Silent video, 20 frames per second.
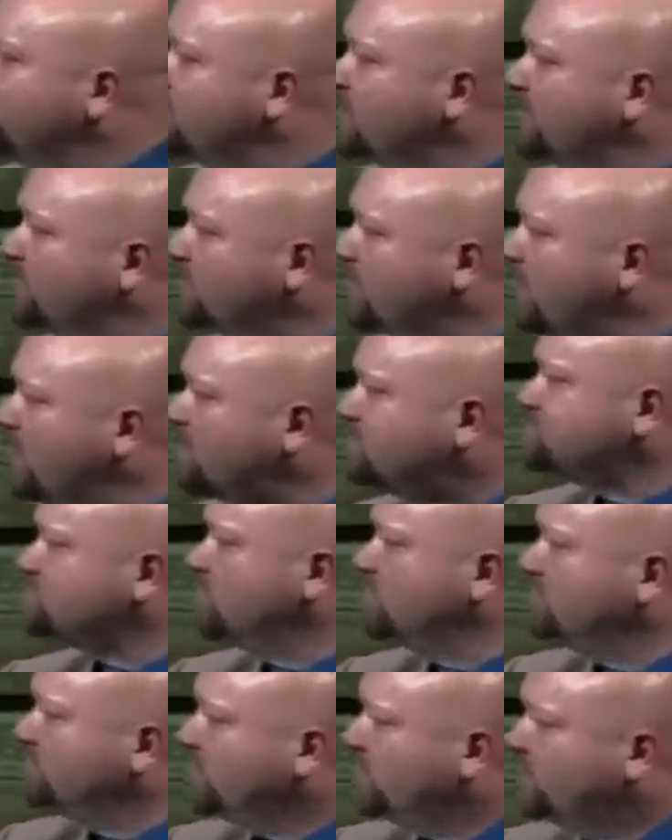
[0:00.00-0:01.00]
become gods
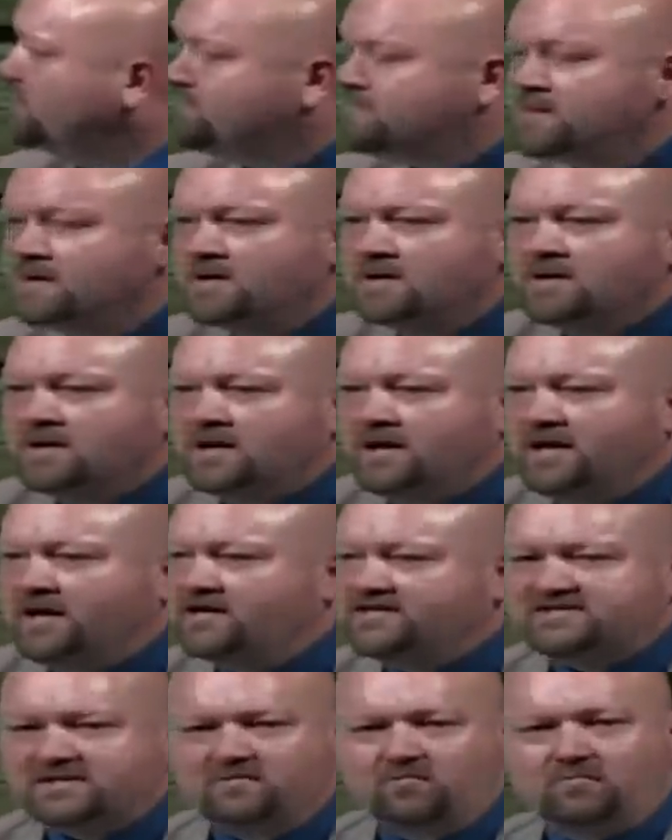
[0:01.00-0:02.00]
one day.
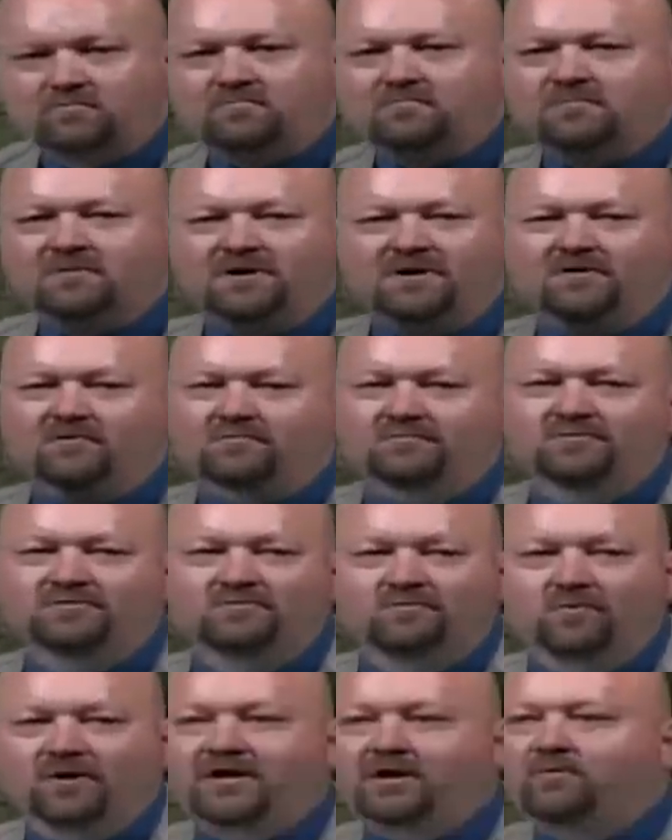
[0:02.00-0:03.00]
And he said,
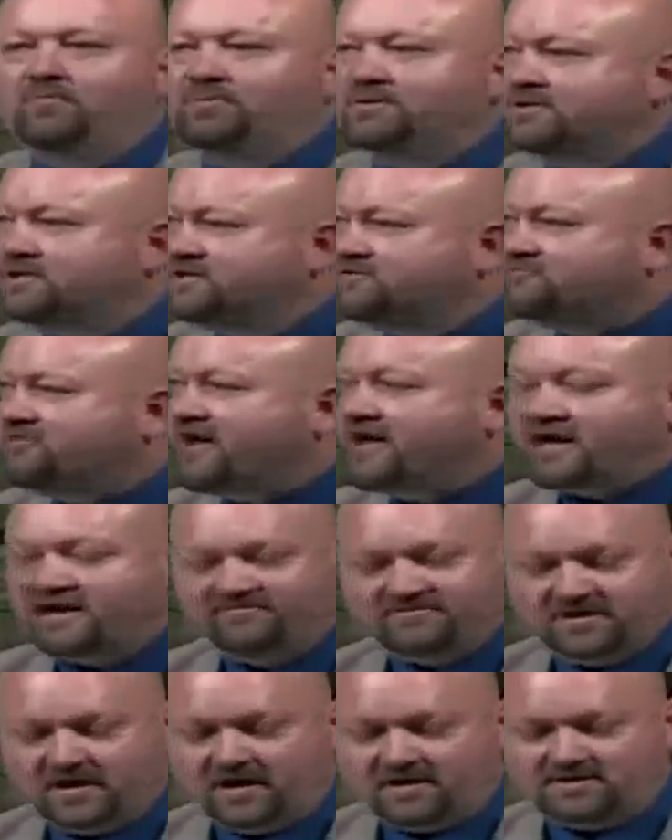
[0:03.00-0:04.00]
oh, we don't believe that.
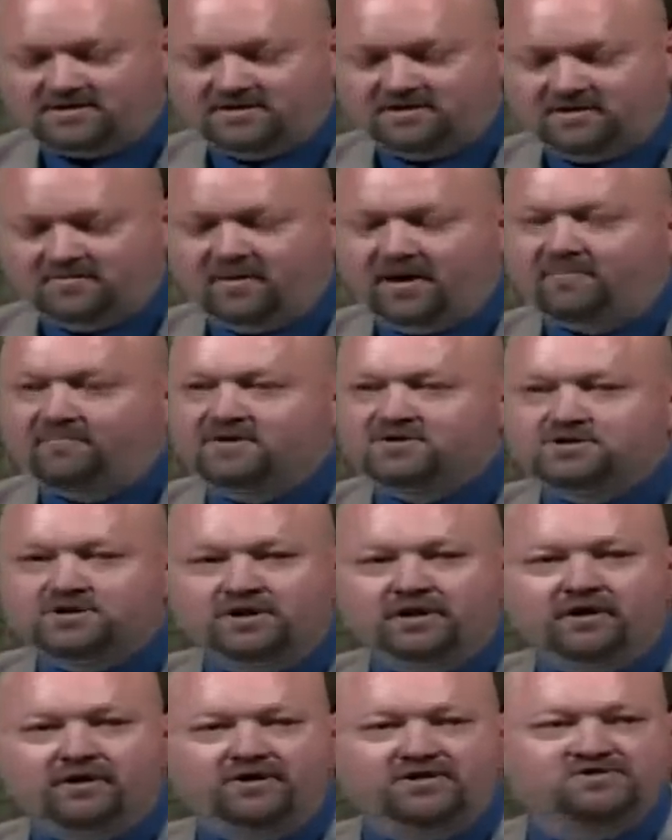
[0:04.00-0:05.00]
I've talked to my
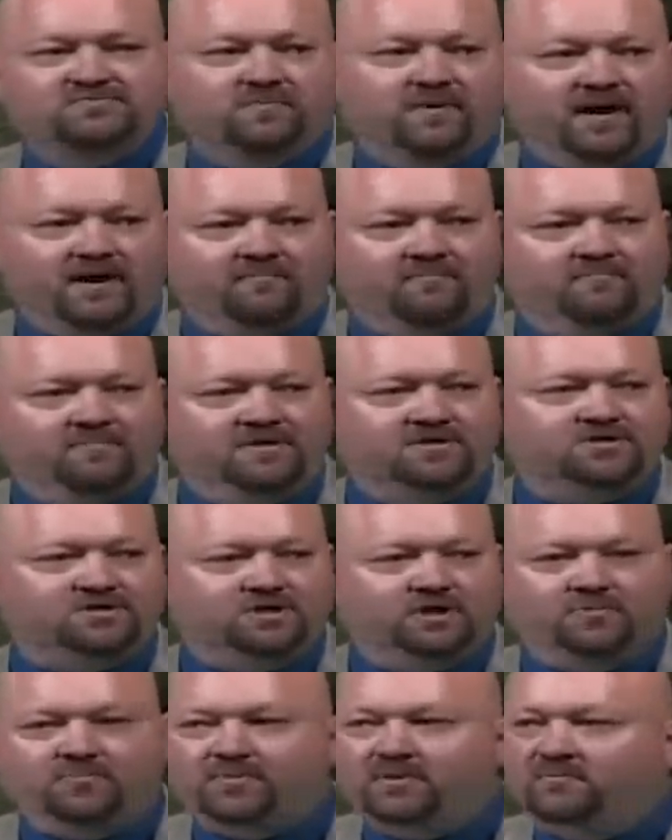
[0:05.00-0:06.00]
missionaries, my
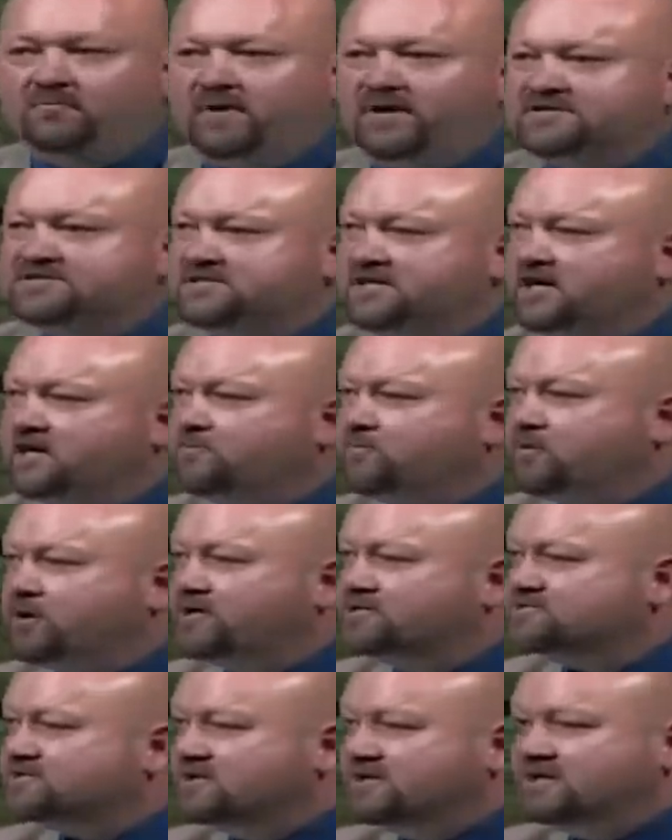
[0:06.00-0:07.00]
bishop, and my stake
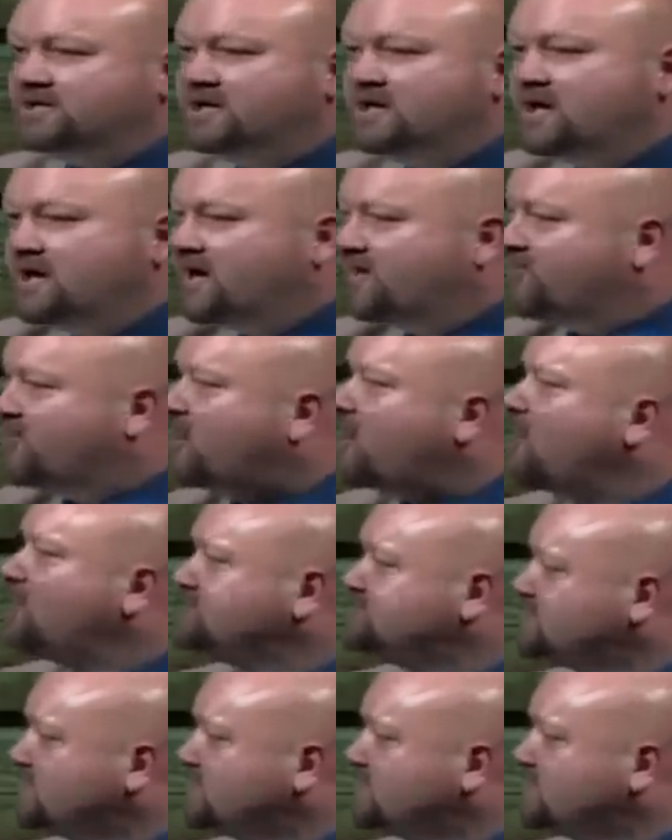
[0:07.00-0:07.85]
president, and they all